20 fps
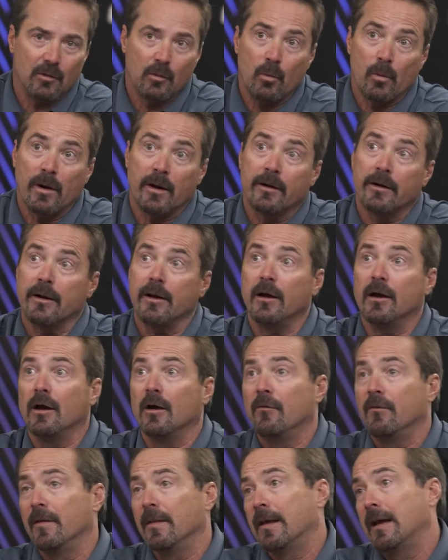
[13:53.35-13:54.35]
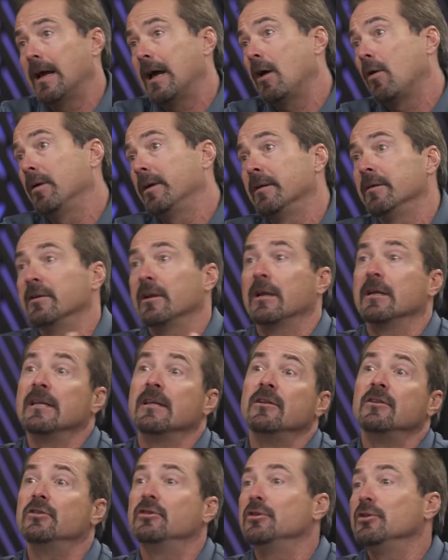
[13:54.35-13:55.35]
the where of and the how
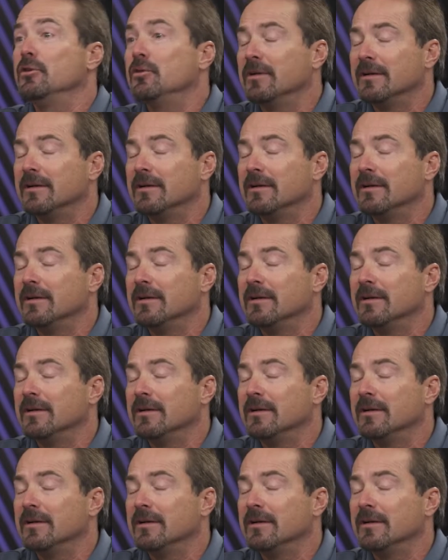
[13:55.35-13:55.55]
into,